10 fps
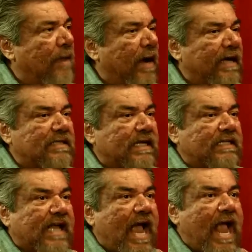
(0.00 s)
mine's like,
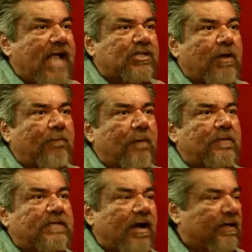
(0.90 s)
the cake's jumping up
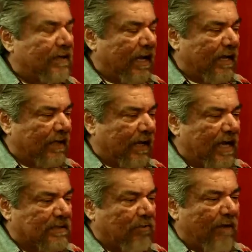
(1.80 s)
and down, and the
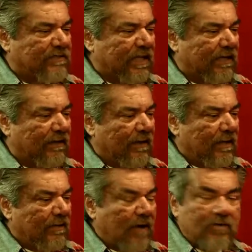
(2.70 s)
guy's wife said,
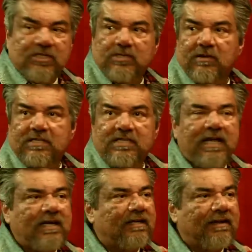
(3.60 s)
oh, she's so
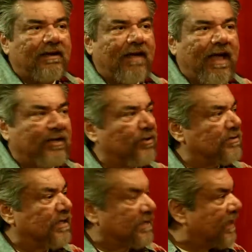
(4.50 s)
excited, and Anne
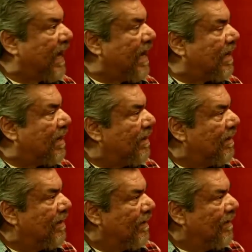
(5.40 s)
goes, it's a cake.
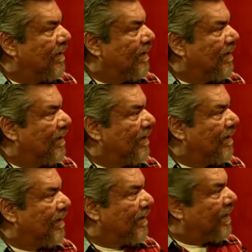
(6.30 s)

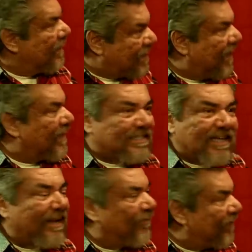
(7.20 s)
Kids get
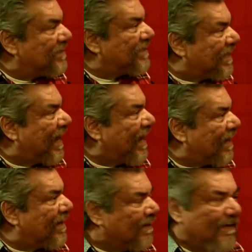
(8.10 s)
excited when they see
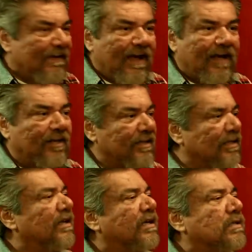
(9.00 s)
cake. And all
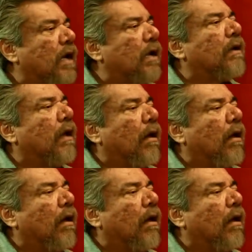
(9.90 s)
the other kids are